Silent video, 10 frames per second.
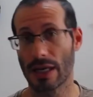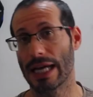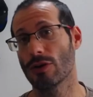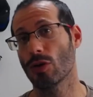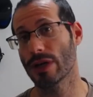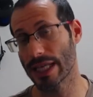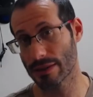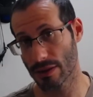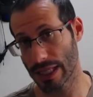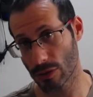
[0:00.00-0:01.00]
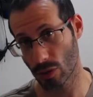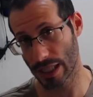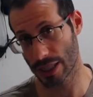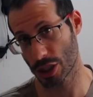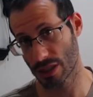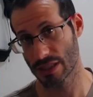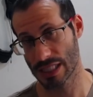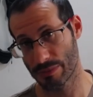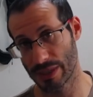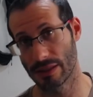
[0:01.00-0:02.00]
and your internet connection
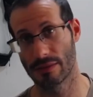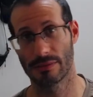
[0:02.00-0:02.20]
speed.